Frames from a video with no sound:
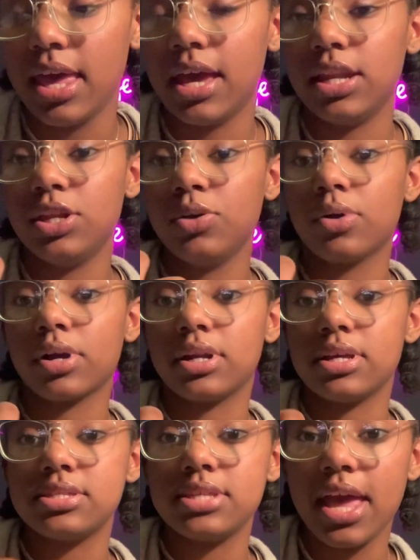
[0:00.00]
And you are going
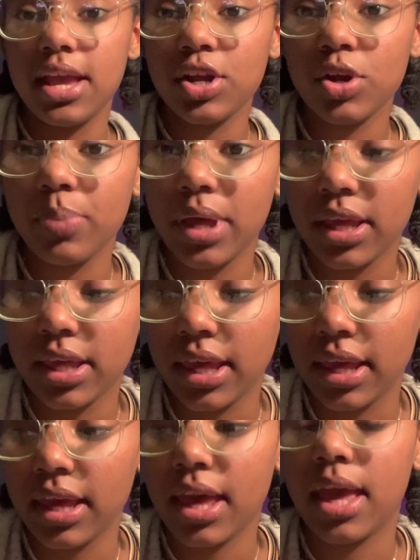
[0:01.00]
to take your
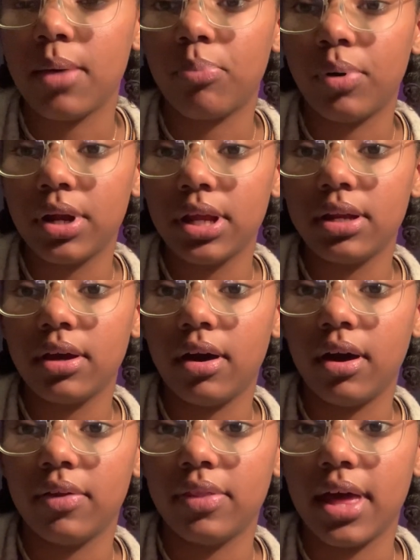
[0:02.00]
pinky and put it
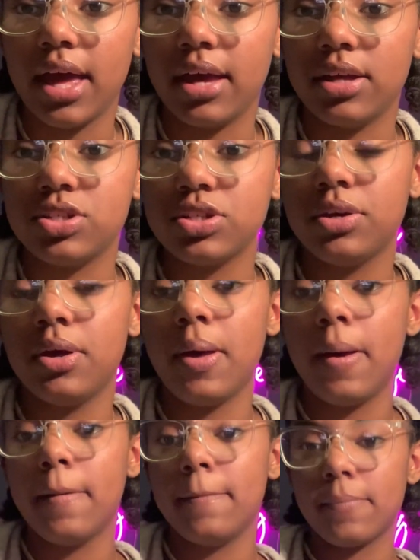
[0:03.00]
on the edge
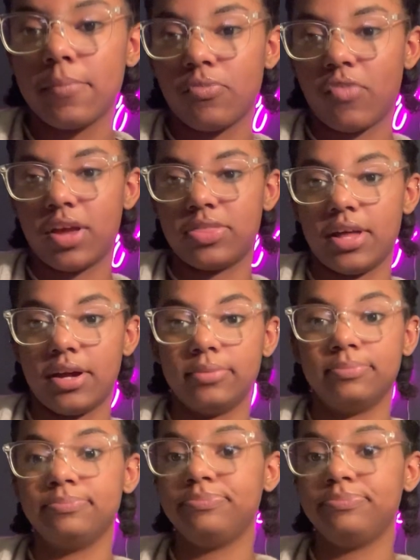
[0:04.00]
right there.